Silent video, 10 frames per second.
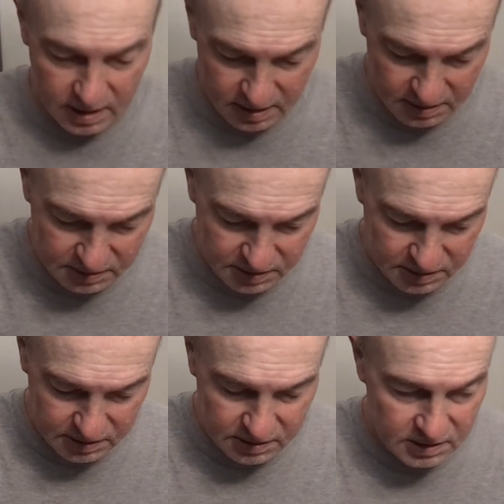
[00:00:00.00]
And
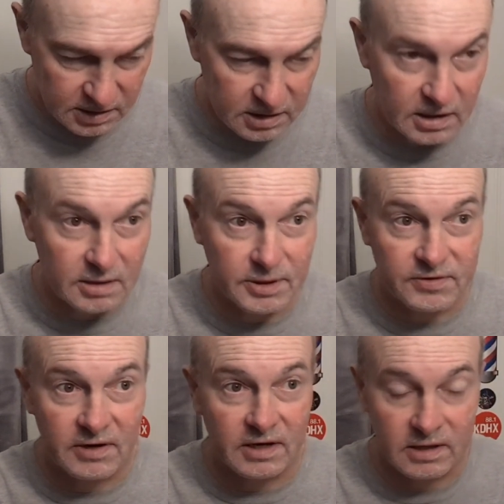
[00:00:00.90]
yeah, let me
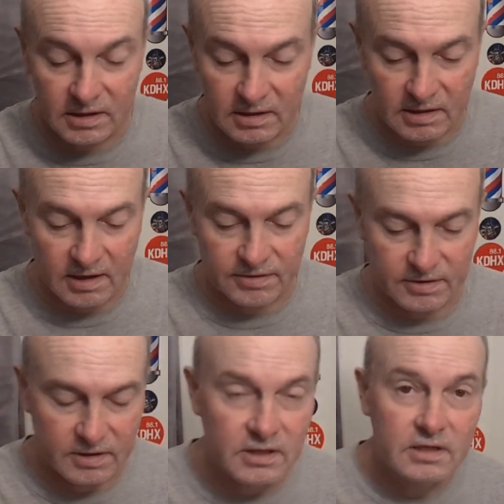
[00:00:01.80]
try to get a
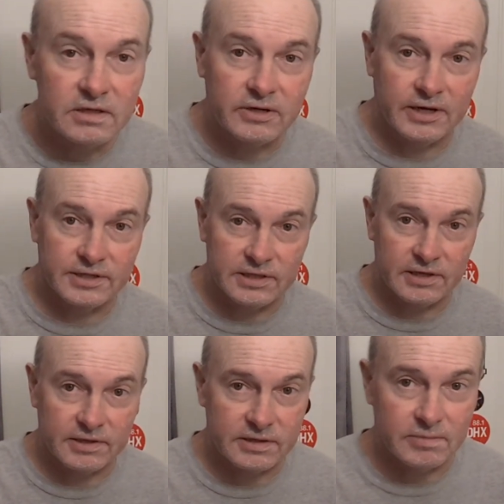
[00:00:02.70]
lather
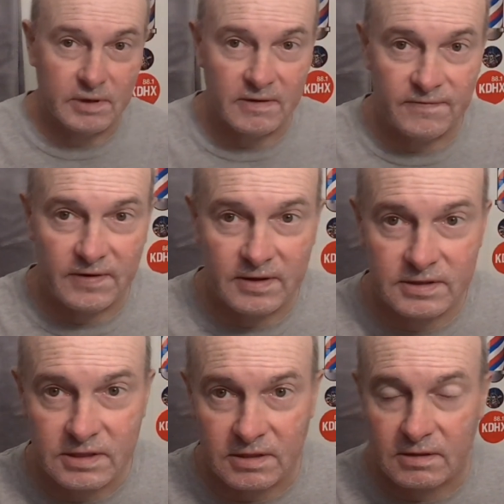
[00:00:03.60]
translated to my
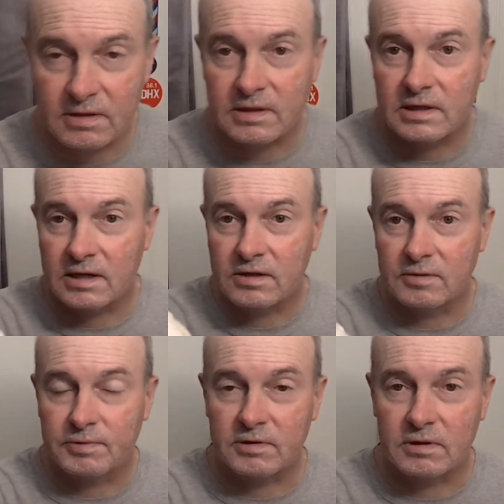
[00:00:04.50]
face here, and I
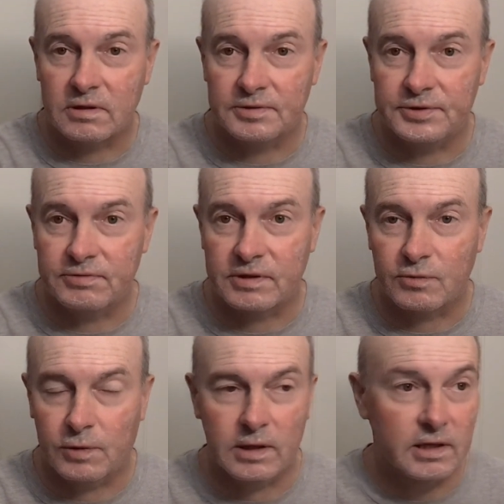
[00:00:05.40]
hope you're all
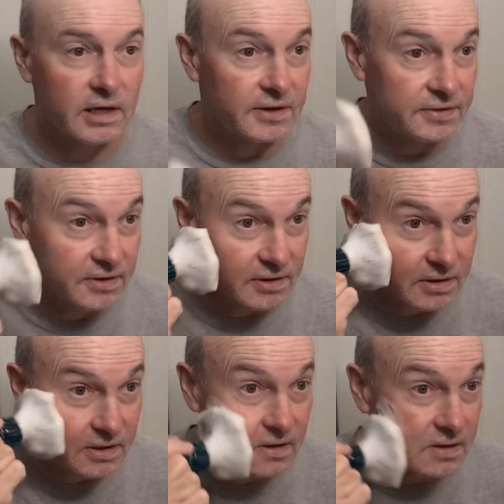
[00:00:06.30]
doing well out
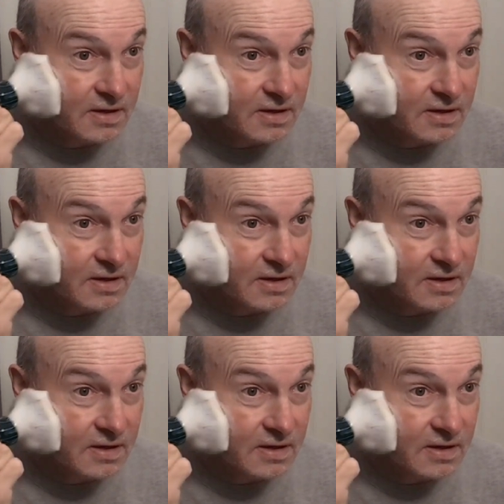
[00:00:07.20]
there.